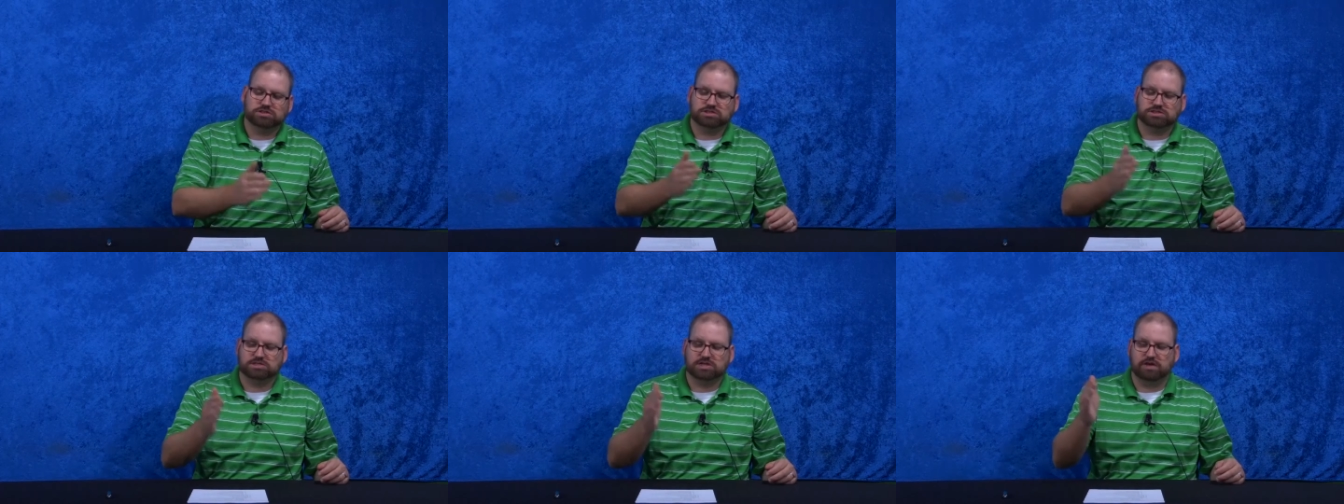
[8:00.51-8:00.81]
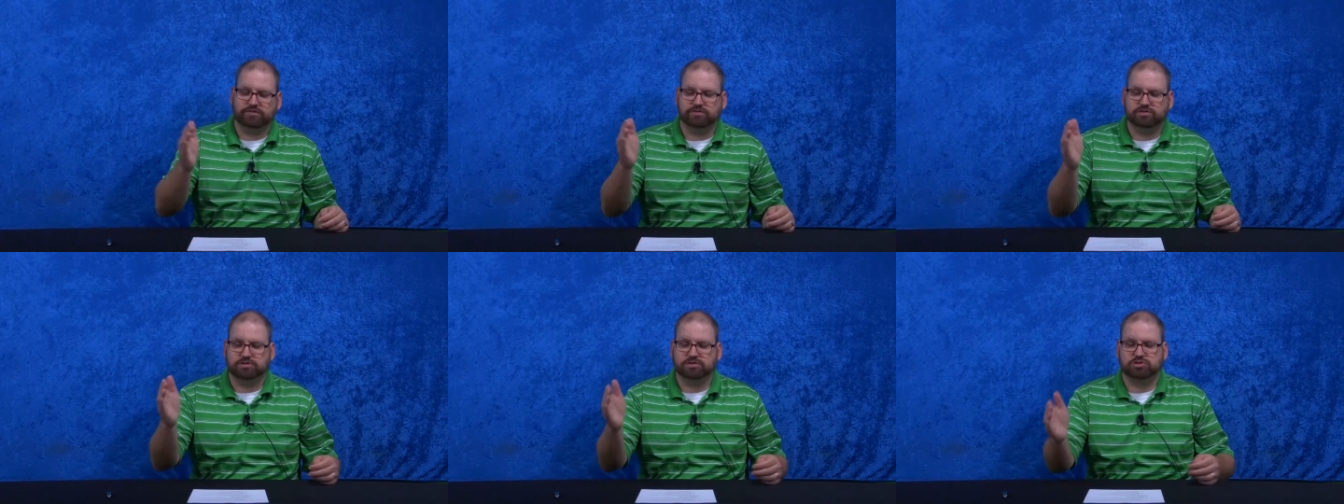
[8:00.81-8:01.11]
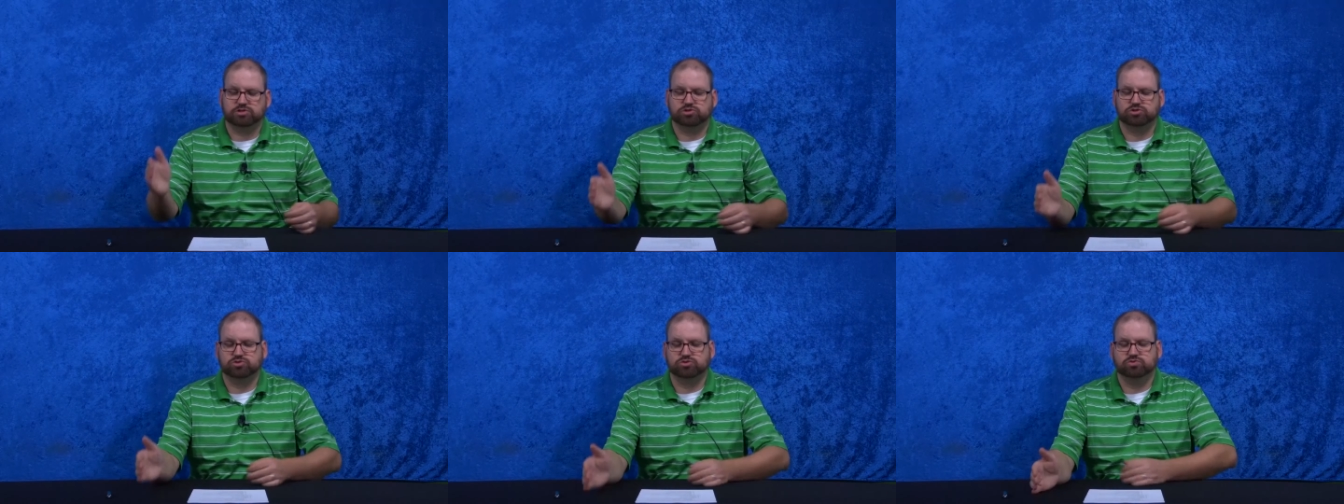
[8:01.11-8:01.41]
VII
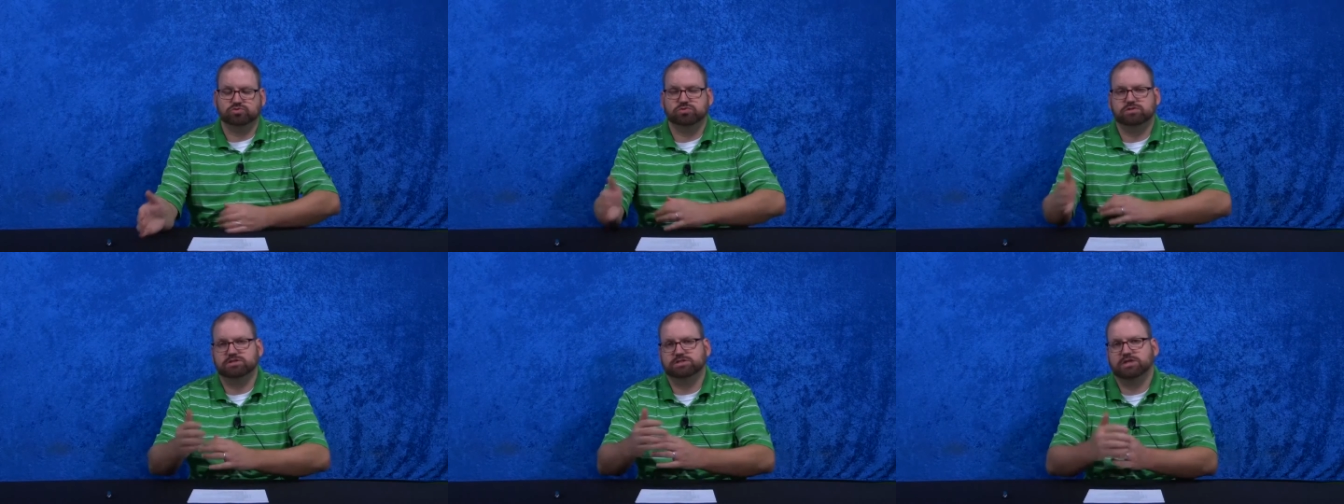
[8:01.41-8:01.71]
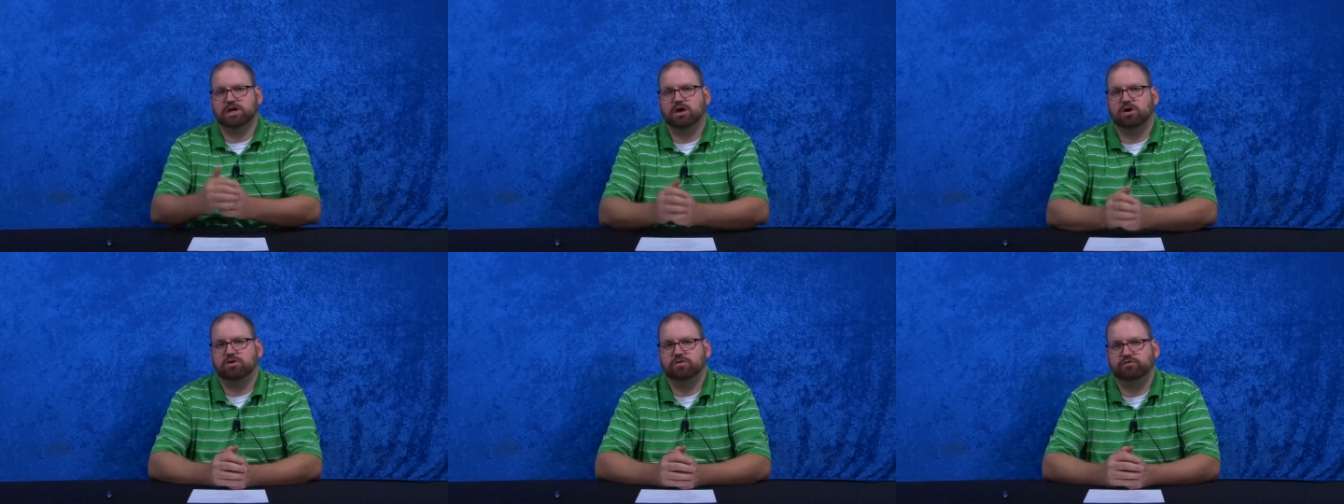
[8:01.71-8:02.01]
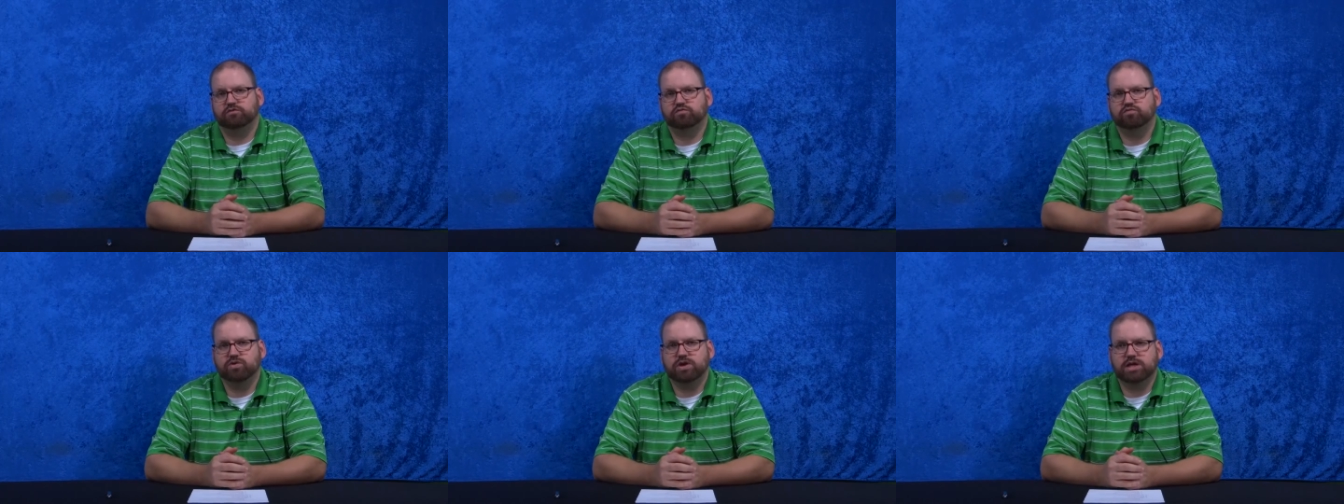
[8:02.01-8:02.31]
to the town
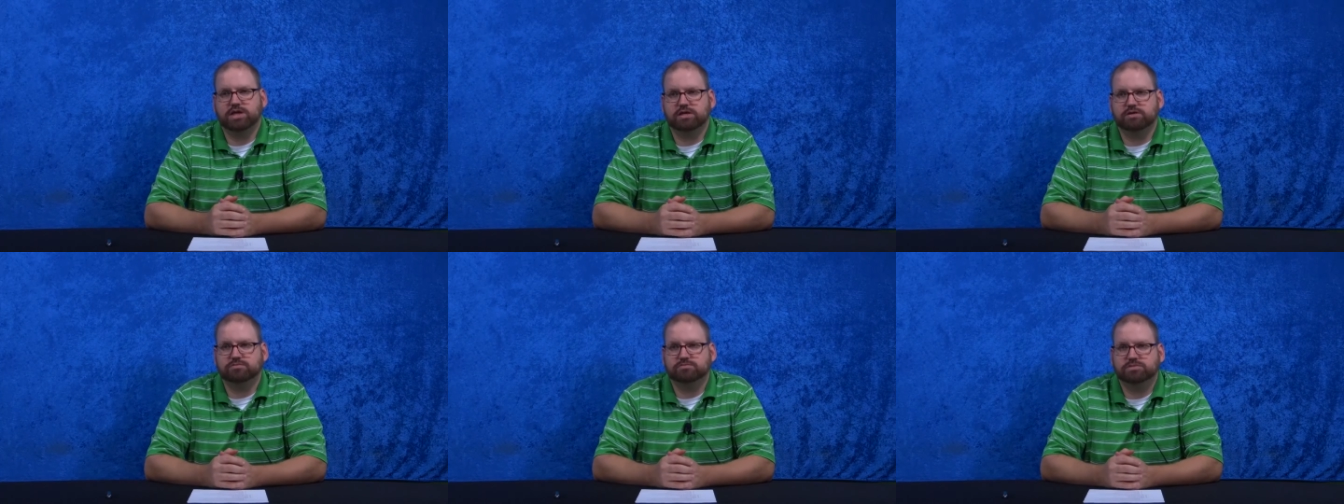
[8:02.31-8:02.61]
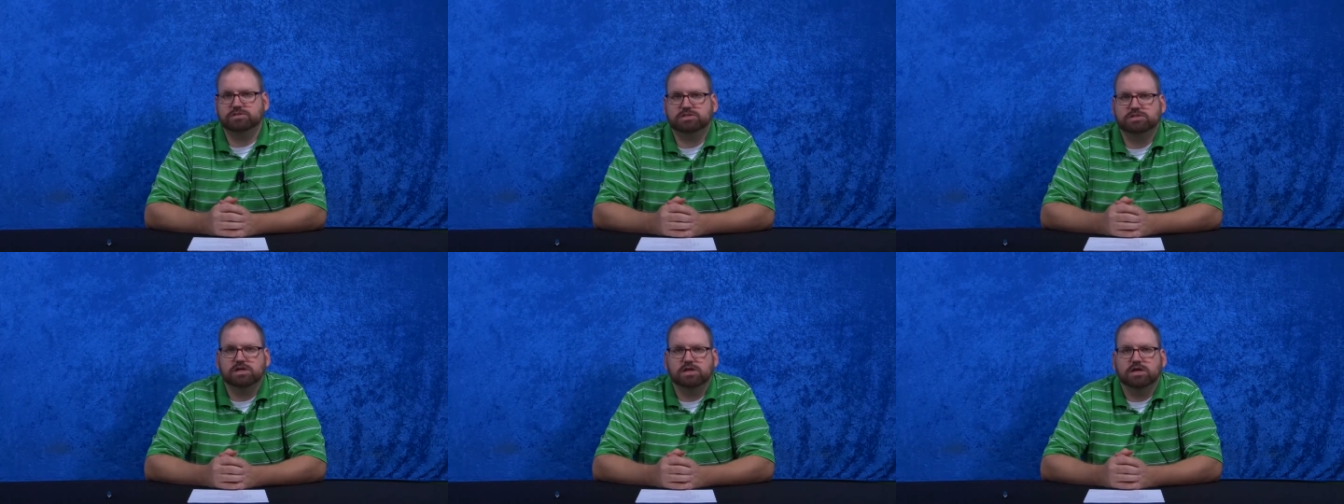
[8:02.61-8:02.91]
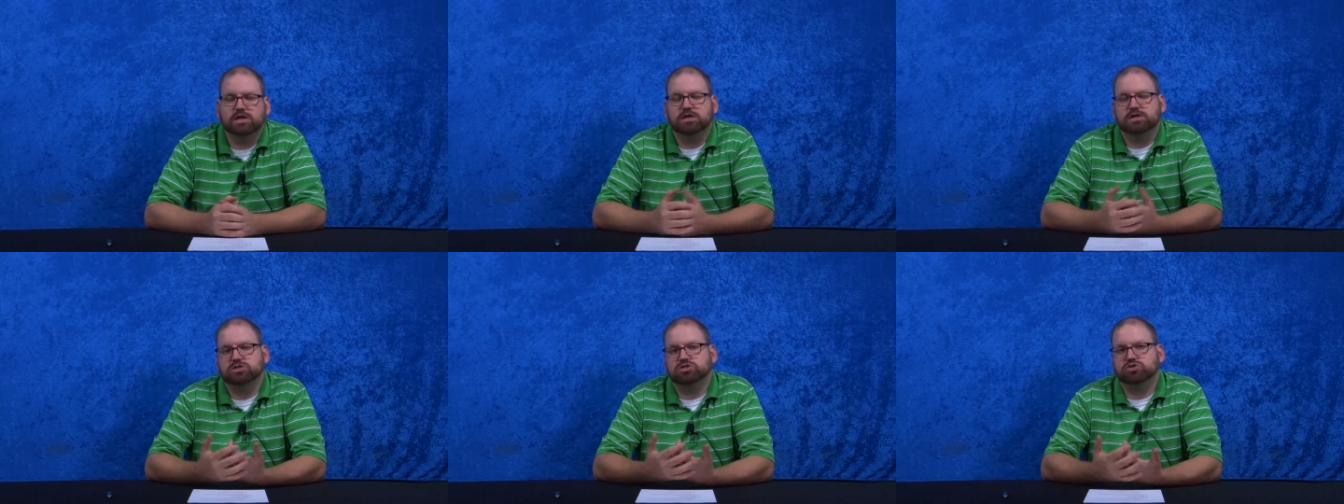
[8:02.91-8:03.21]
of Reims
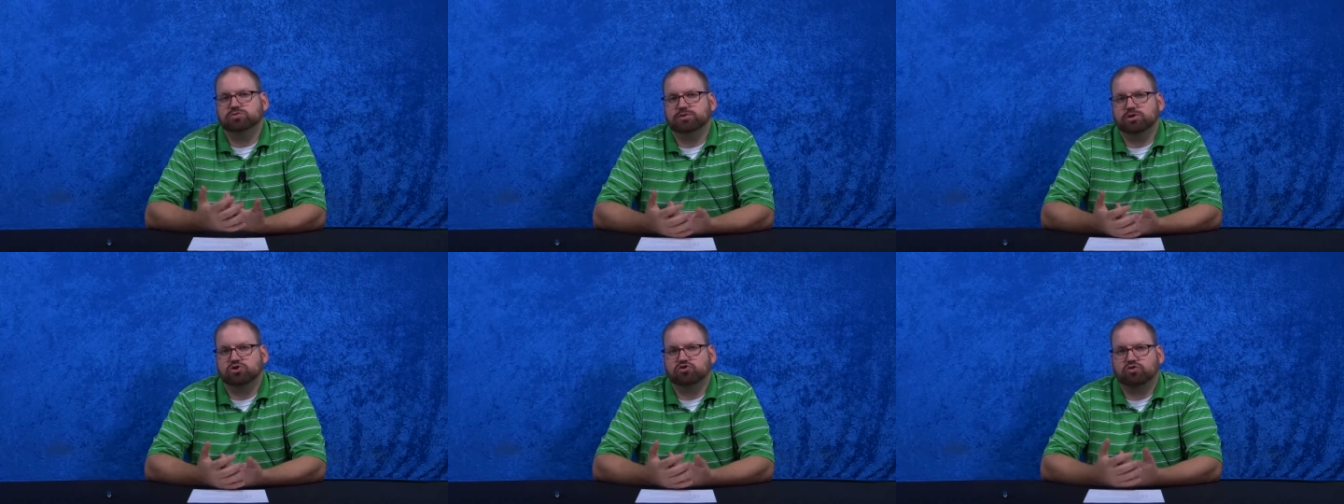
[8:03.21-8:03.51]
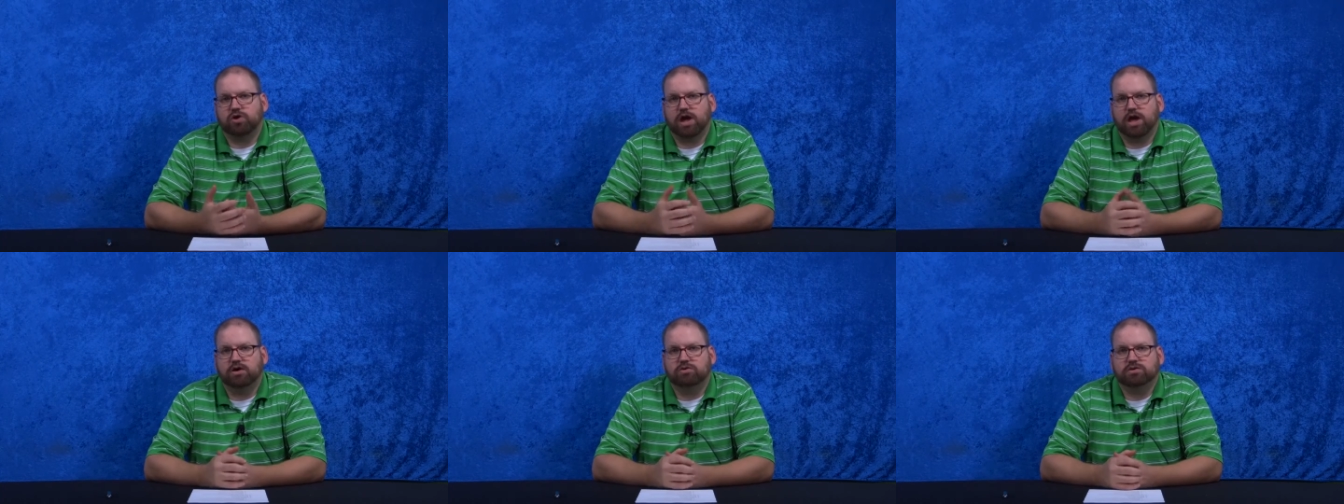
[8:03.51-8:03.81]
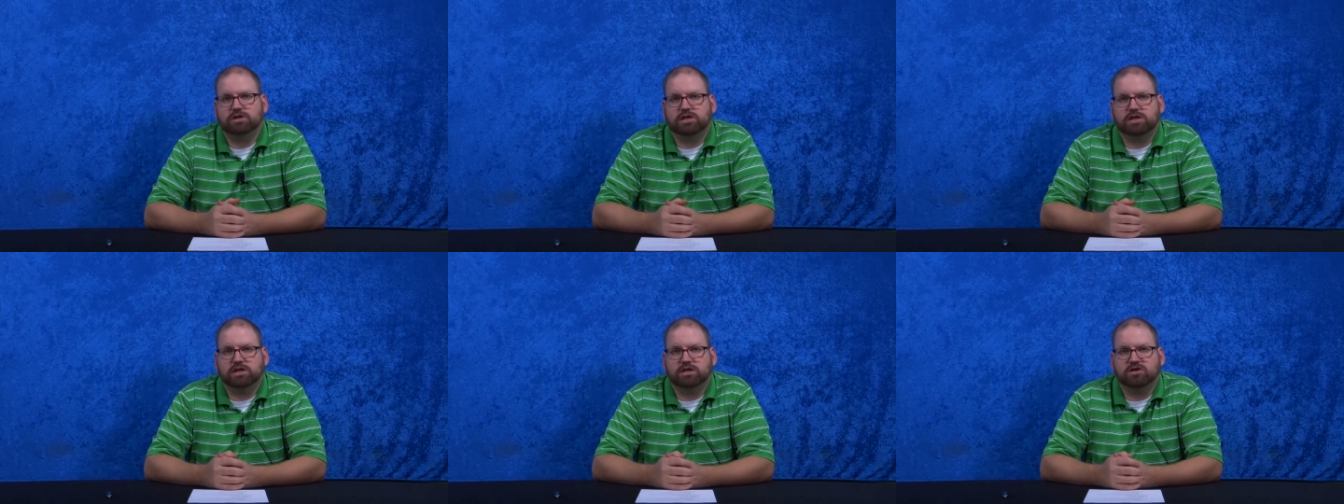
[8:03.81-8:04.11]
to be
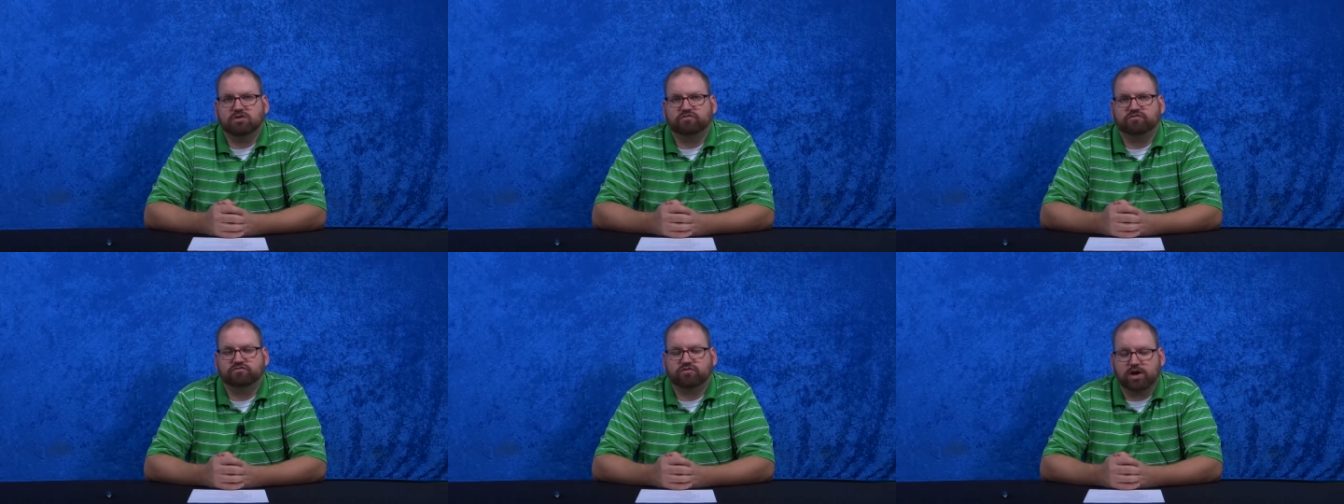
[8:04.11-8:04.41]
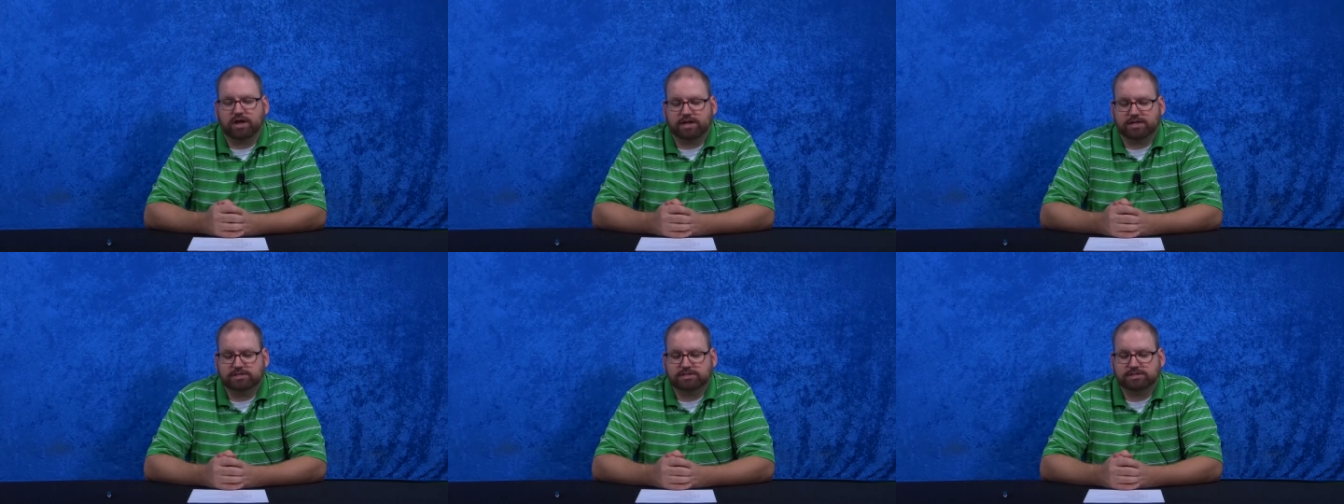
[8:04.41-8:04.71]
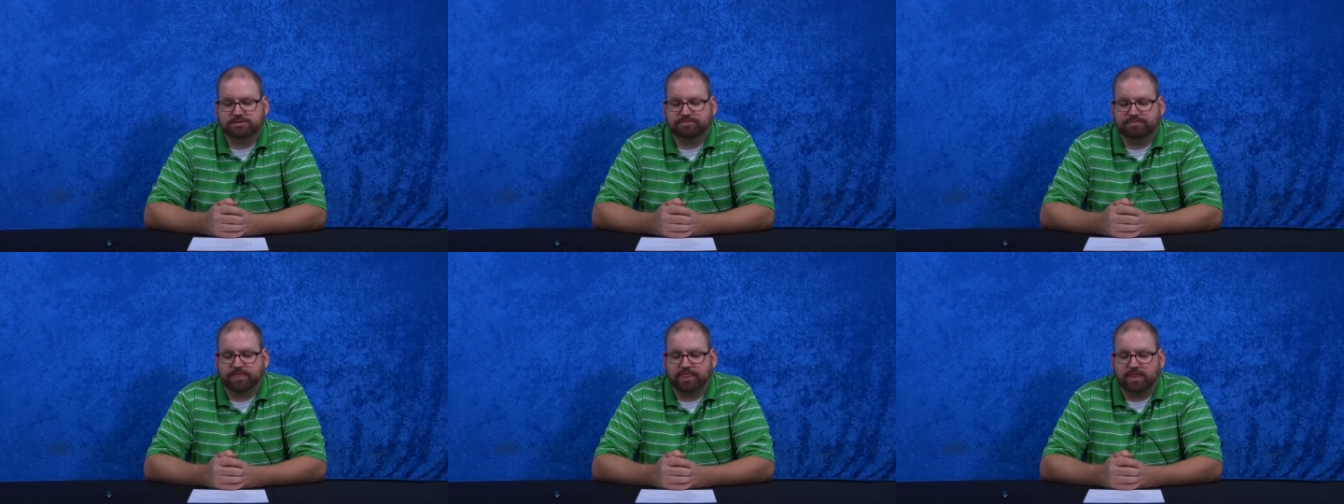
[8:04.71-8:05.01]
crowned King of France.